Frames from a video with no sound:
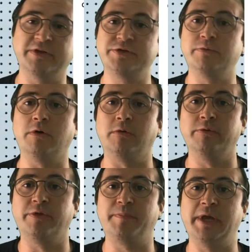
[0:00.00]
that you
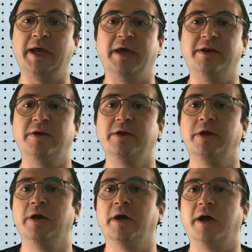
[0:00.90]
hold the pen
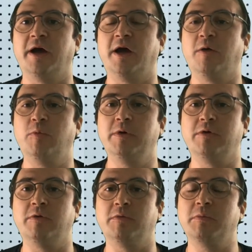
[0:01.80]
uh,
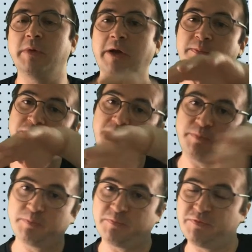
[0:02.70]
will help to
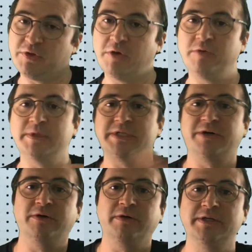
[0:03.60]
flow the
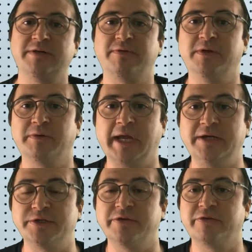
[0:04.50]
material in different
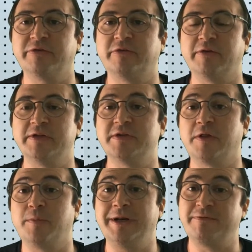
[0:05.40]
locations. So that's
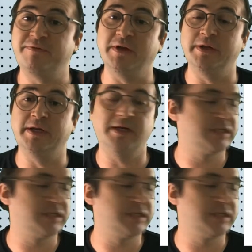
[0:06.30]
another way to fill in a